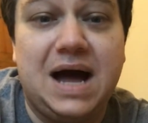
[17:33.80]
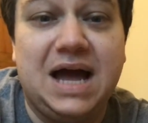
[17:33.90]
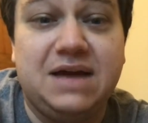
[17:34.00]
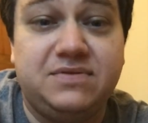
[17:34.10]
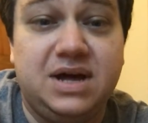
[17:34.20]

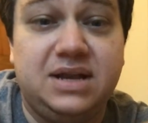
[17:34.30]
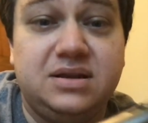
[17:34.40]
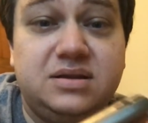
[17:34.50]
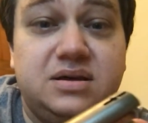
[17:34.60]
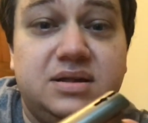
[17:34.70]
I have
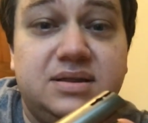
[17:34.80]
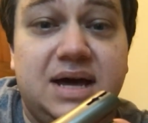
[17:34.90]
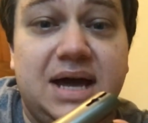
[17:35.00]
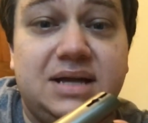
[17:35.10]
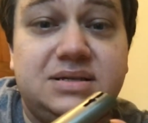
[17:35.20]
not done
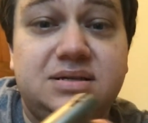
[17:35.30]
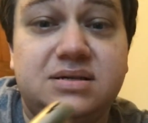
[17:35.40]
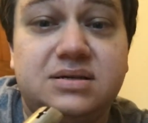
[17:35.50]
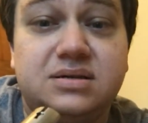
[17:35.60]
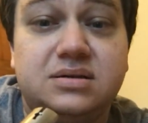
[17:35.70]
that
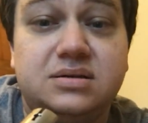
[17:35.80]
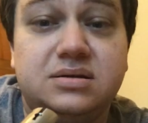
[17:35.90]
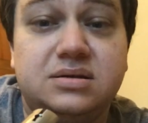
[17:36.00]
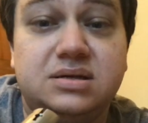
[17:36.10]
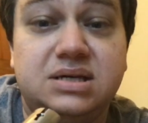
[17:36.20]

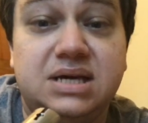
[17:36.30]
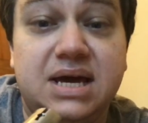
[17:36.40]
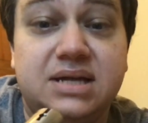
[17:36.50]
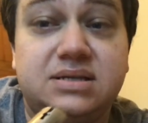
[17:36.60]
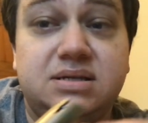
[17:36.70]

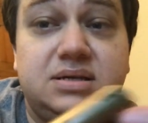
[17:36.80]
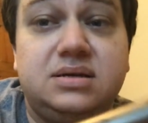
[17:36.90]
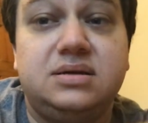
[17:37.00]
yet,